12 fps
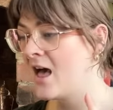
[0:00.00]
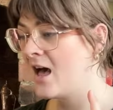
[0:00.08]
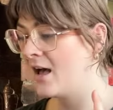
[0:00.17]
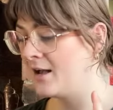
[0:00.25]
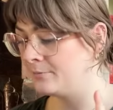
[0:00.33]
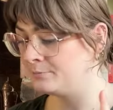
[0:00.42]

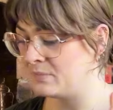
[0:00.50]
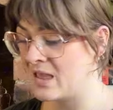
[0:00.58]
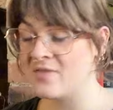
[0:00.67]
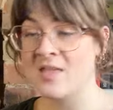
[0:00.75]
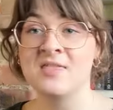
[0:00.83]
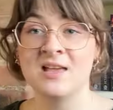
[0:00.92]

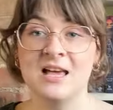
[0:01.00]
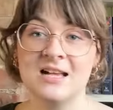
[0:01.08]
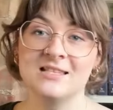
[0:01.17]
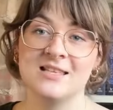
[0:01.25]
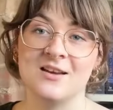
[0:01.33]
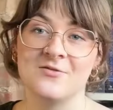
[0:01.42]
And then the
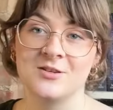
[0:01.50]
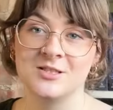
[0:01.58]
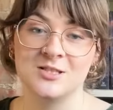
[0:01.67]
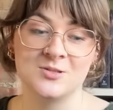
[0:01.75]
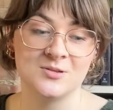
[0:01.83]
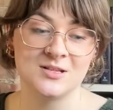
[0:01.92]
last thing I've got
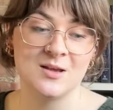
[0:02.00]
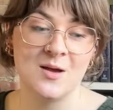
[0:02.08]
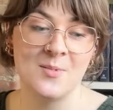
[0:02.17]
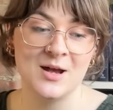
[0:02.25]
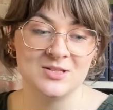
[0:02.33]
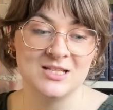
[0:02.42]
to talk
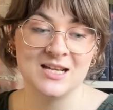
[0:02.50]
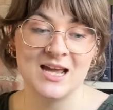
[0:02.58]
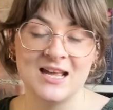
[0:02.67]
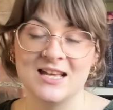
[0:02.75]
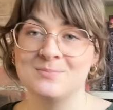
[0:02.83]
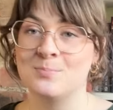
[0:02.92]
about today
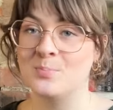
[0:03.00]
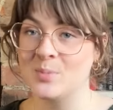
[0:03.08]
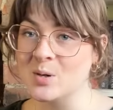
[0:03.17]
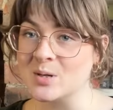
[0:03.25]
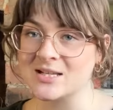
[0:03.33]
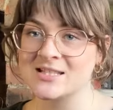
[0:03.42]
is
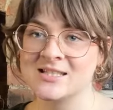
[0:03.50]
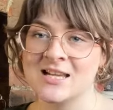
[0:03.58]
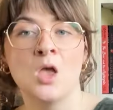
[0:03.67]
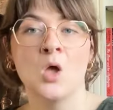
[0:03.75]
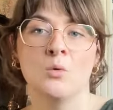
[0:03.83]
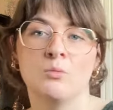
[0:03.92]
books.
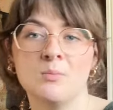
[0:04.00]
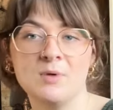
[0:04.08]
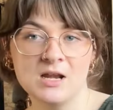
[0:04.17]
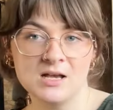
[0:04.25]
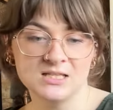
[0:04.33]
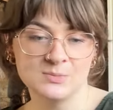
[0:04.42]
When we
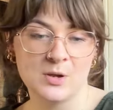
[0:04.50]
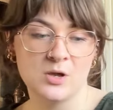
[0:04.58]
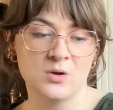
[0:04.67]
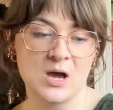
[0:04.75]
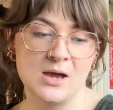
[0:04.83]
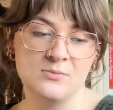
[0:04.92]
last
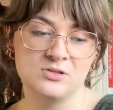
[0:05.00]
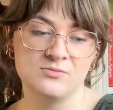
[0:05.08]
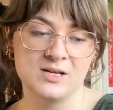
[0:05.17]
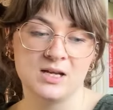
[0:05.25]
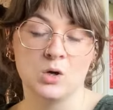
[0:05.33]
spoke, I was reading